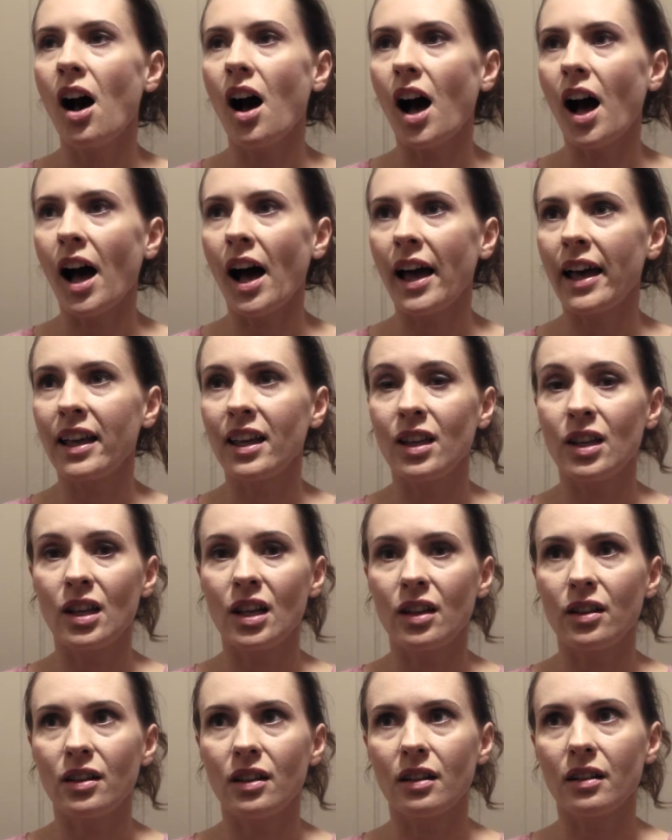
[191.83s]

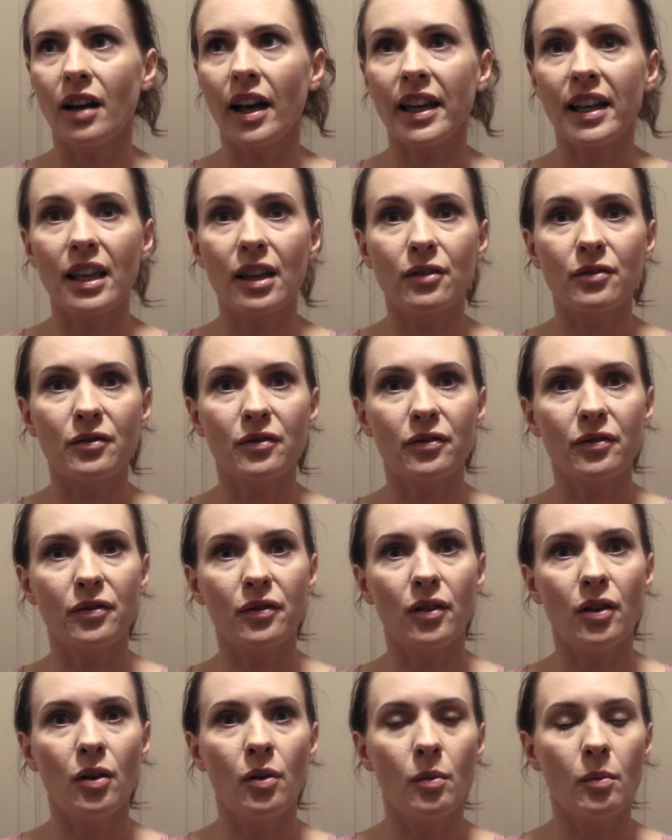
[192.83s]
I
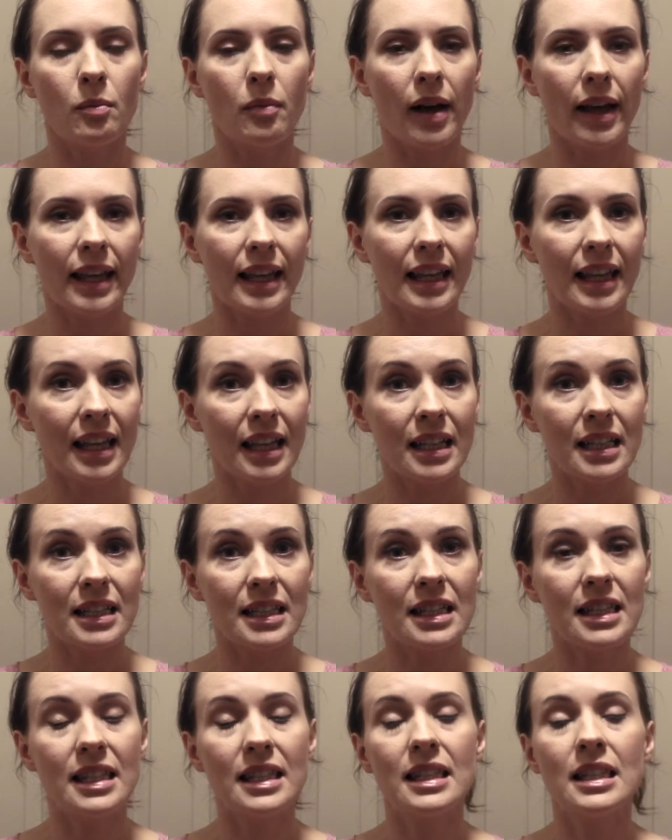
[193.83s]
give my
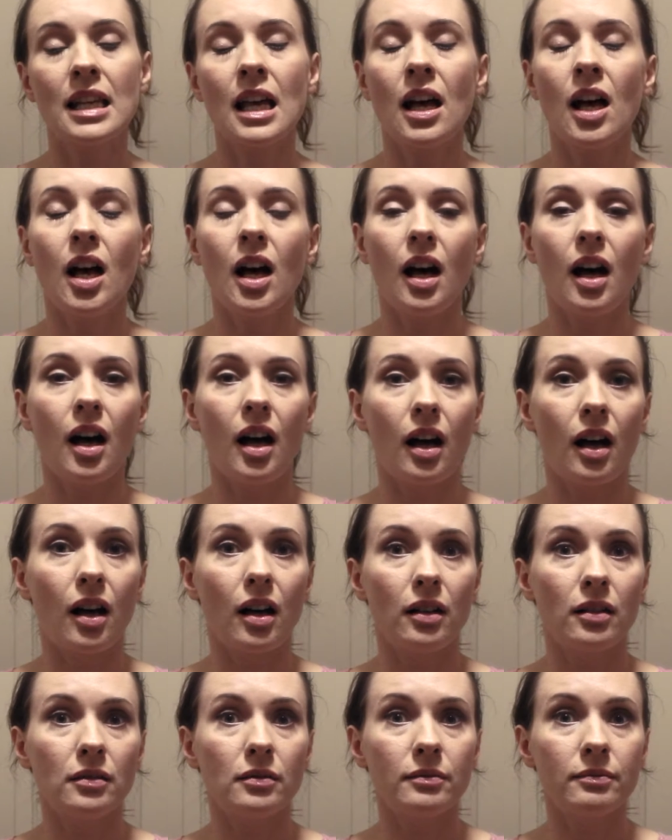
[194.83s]
kids
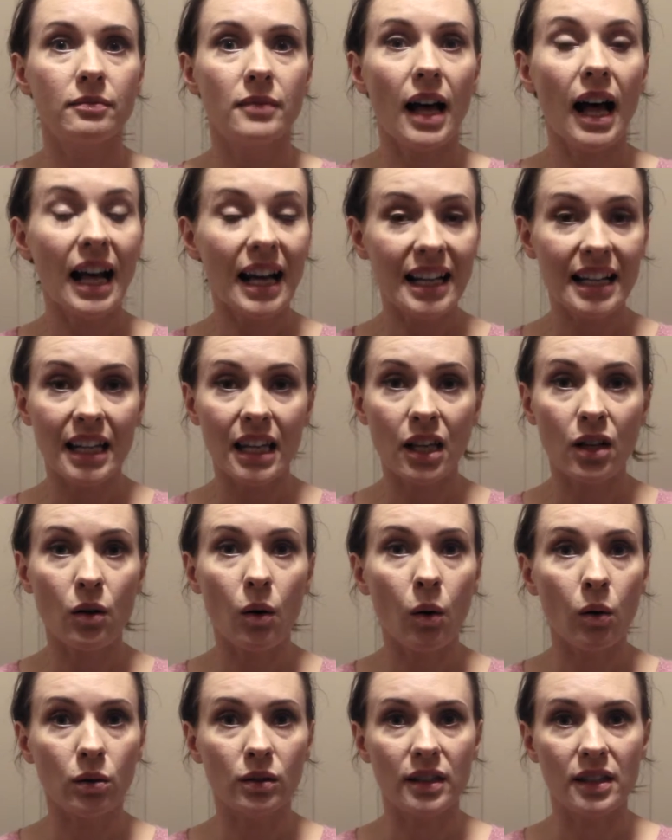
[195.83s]
honey
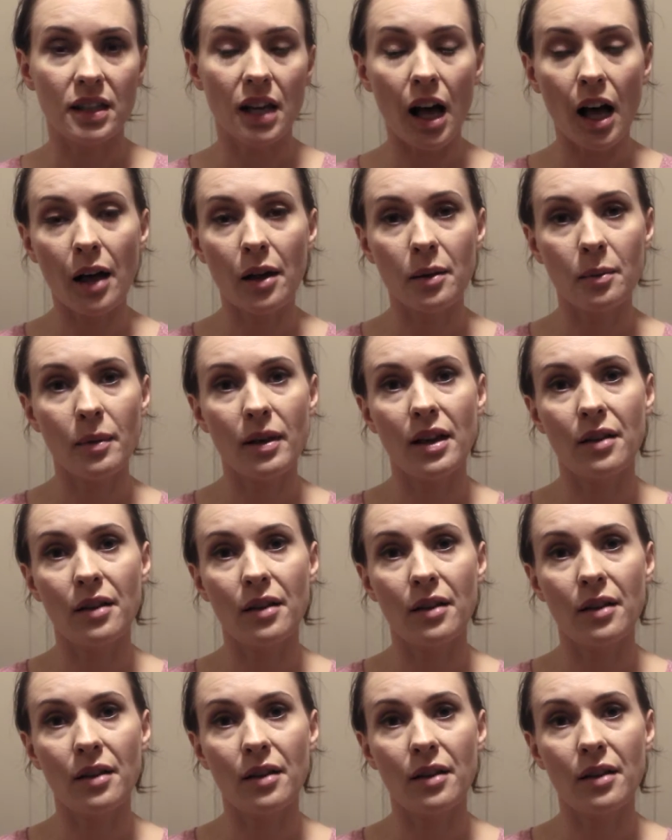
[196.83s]
all the time.